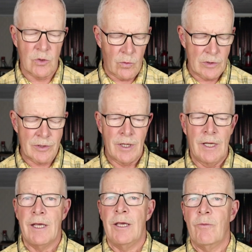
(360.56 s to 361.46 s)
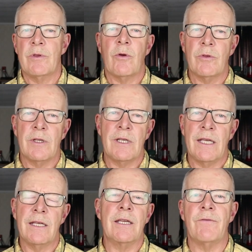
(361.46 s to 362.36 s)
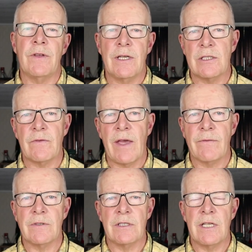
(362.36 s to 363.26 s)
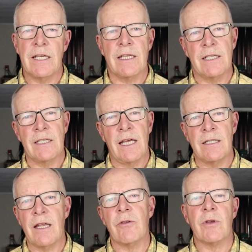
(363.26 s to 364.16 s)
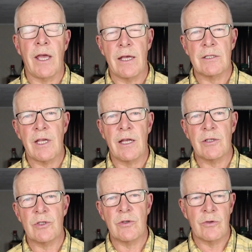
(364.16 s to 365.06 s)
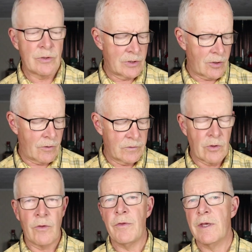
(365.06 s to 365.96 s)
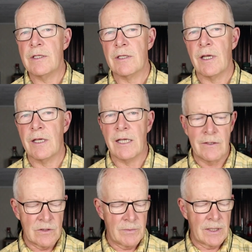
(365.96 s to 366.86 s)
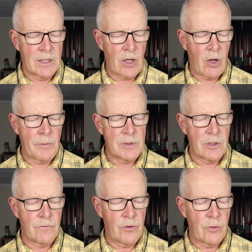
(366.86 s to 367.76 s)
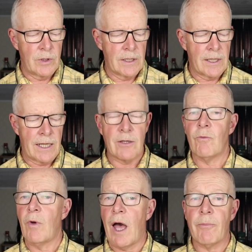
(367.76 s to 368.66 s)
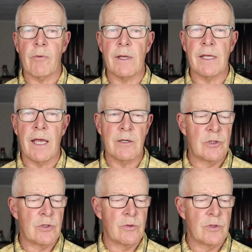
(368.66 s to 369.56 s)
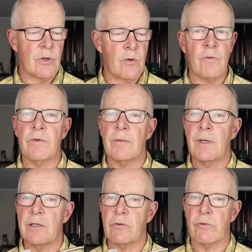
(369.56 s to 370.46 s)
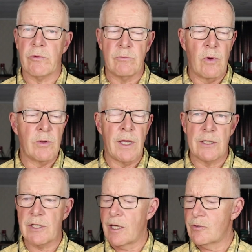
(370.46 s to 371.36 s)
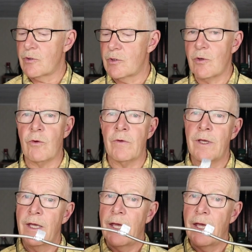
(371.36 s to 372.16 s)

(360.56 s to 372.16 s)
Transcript: source without the inconvenience of having to take in another cast canister stove. So this gives me the option of turning that upright canister stove into a remote gas canister stove